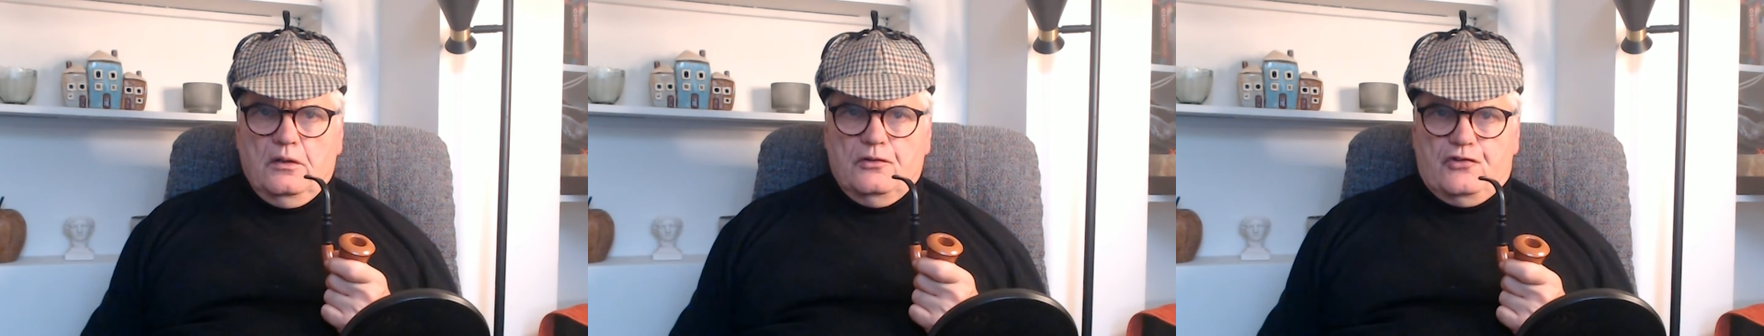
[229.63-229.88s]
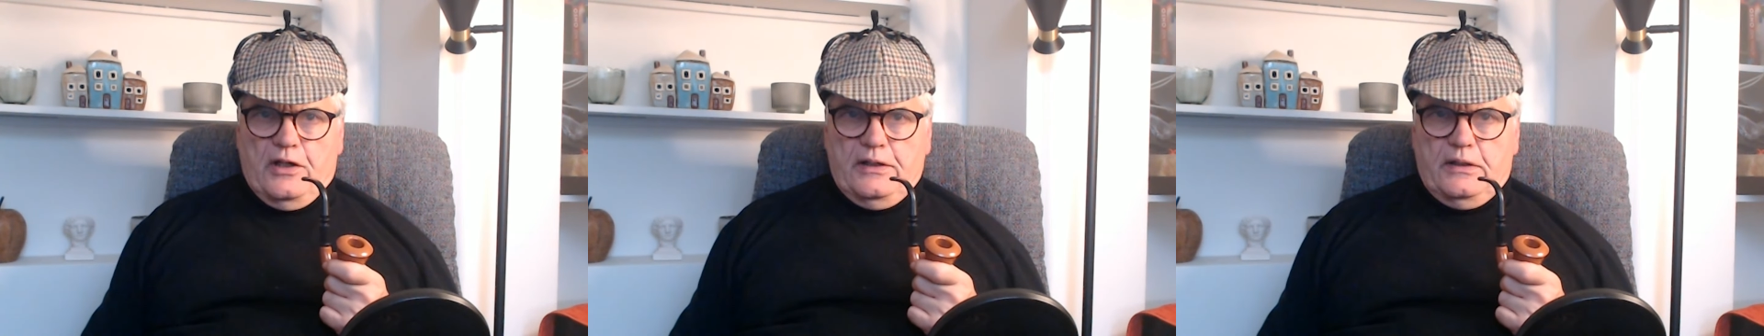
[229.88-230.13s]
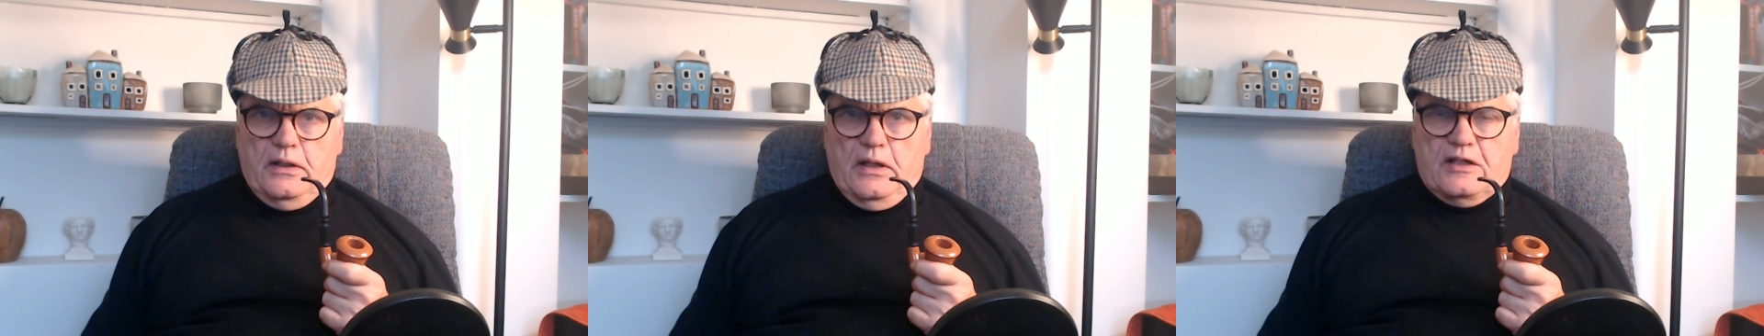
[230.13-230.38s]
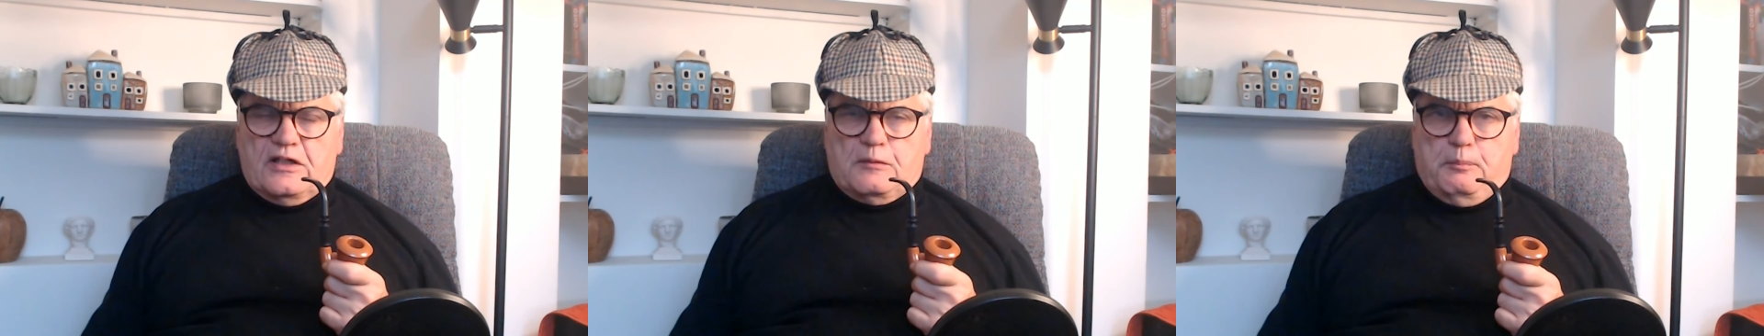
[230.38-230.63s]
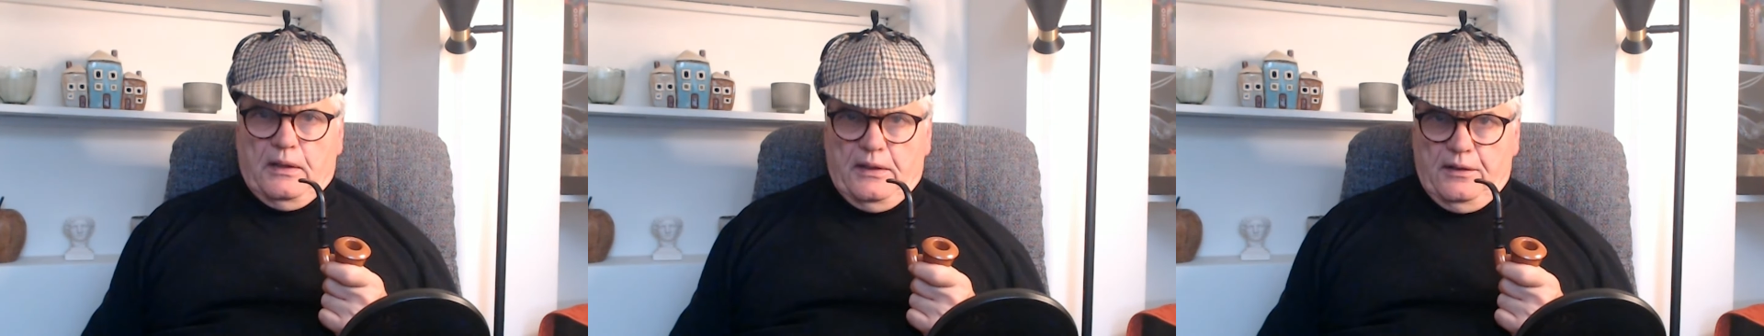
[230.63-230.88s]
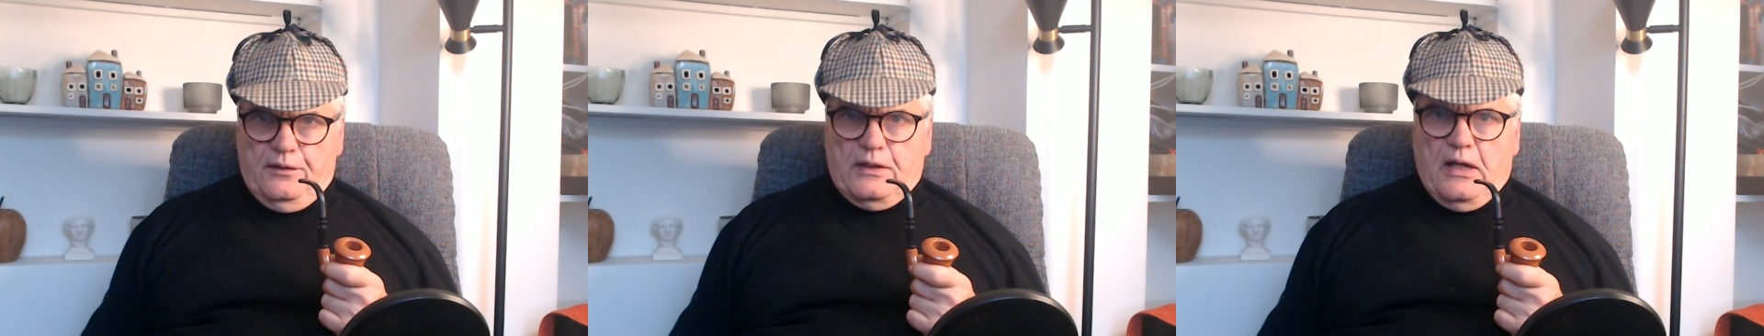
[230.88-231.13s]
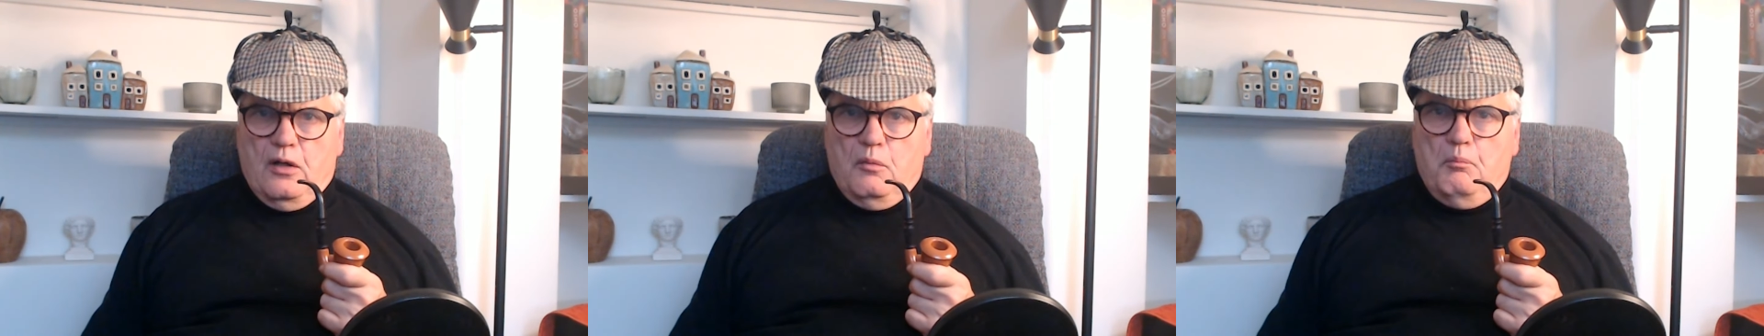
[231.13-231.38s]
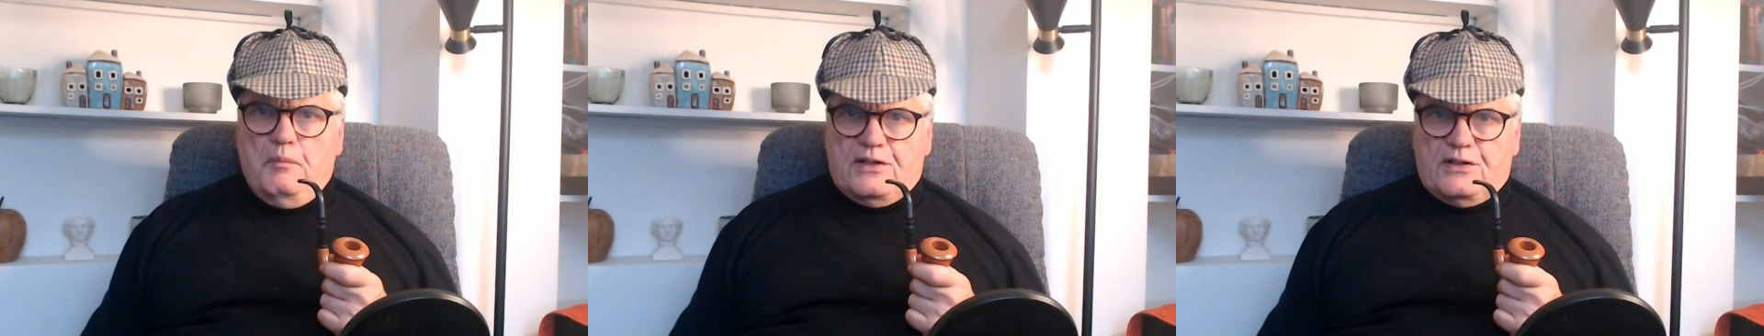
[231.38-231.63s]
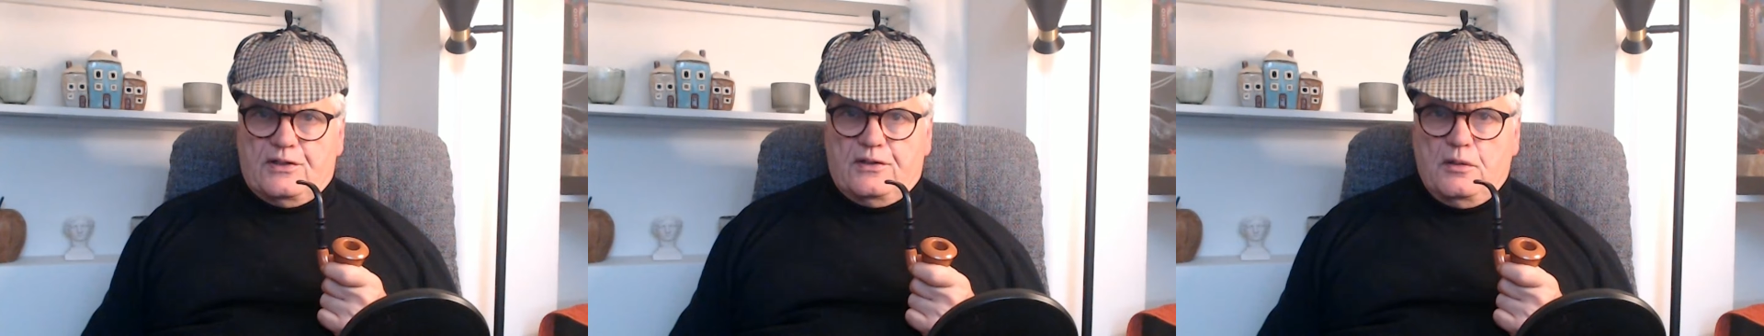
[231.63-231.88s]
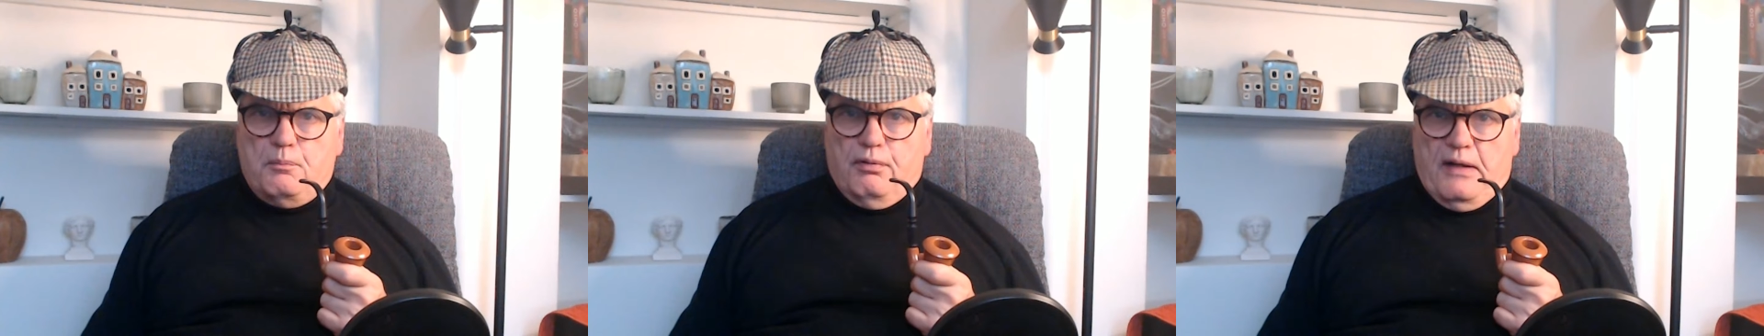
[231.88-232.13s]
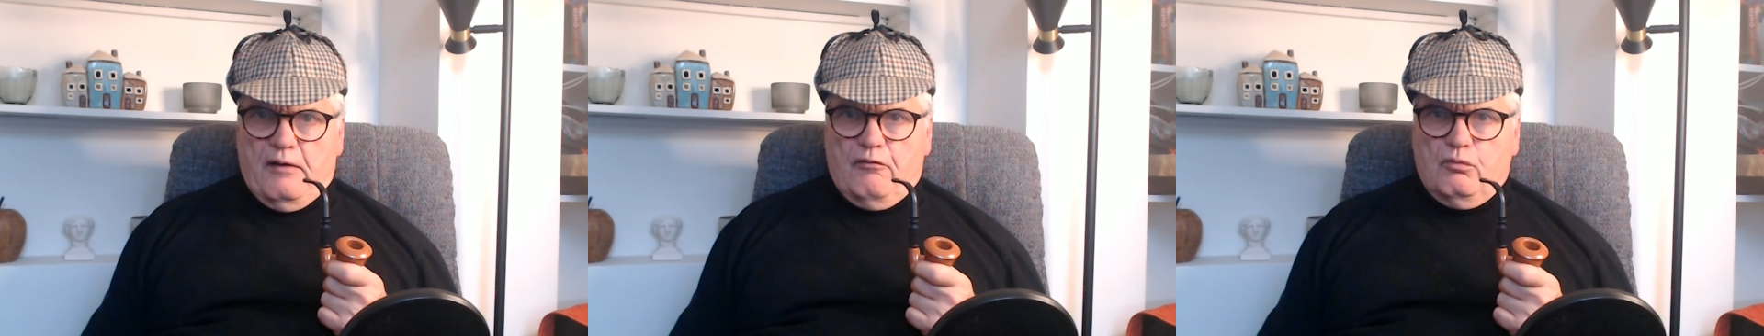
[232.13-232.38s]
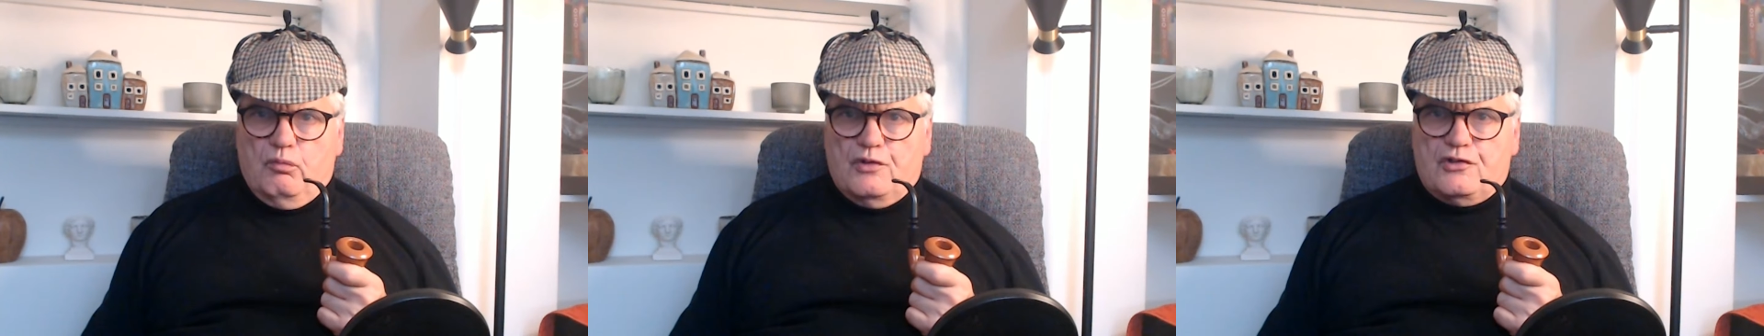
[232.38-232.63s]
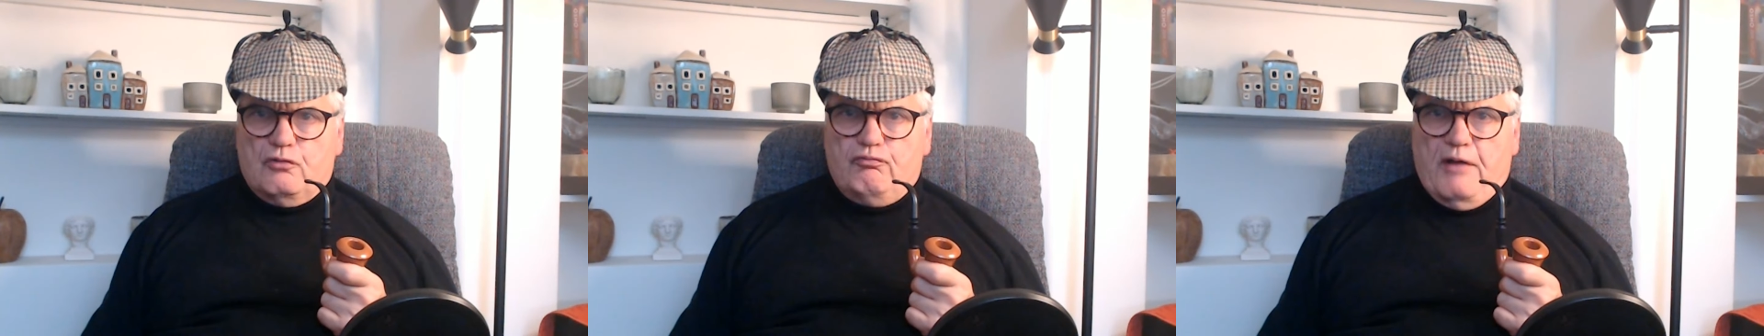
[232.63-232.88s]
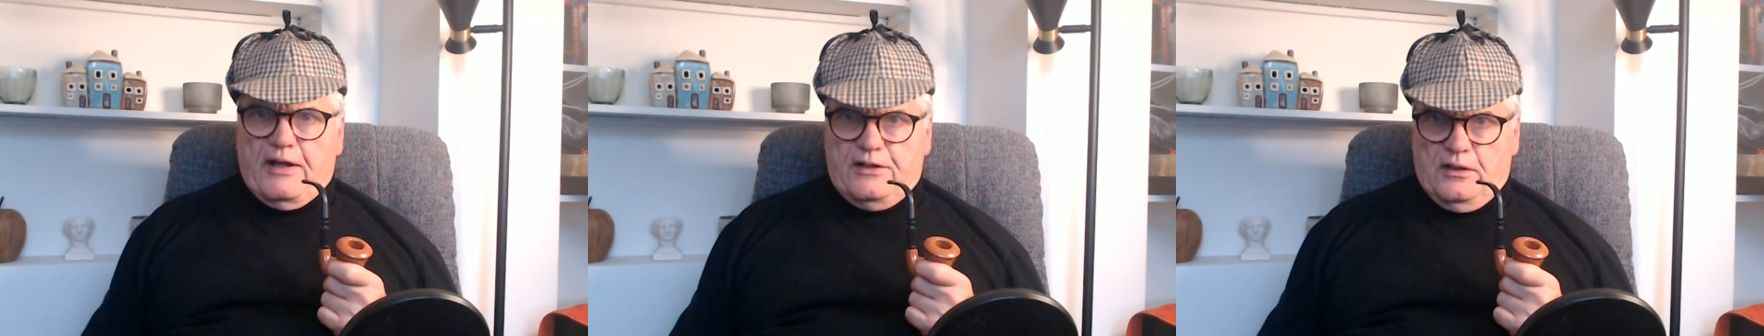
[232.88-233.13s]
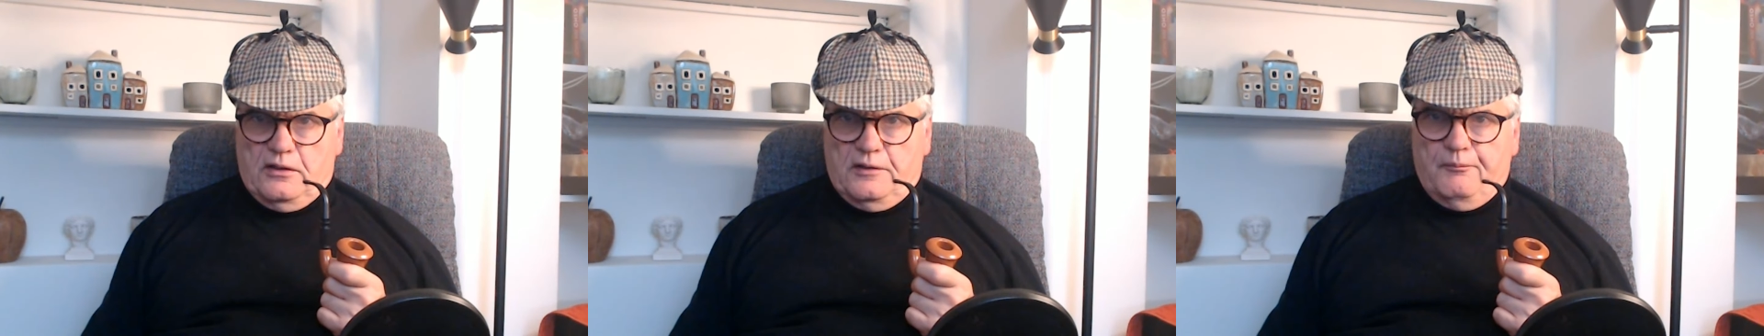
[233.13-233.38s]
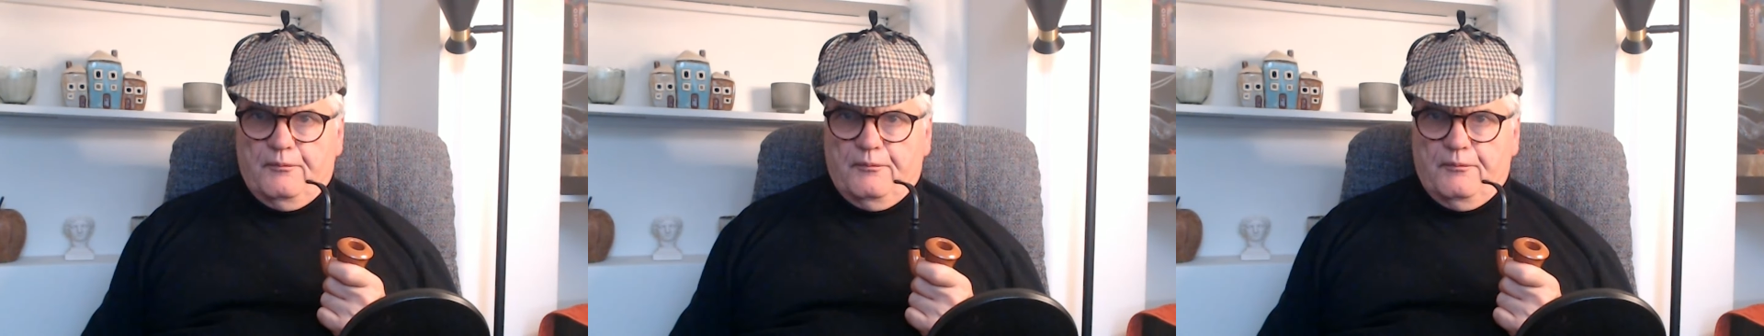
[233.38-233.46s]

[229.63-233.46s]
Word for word: Jake explained how Mr. Brown was a regular,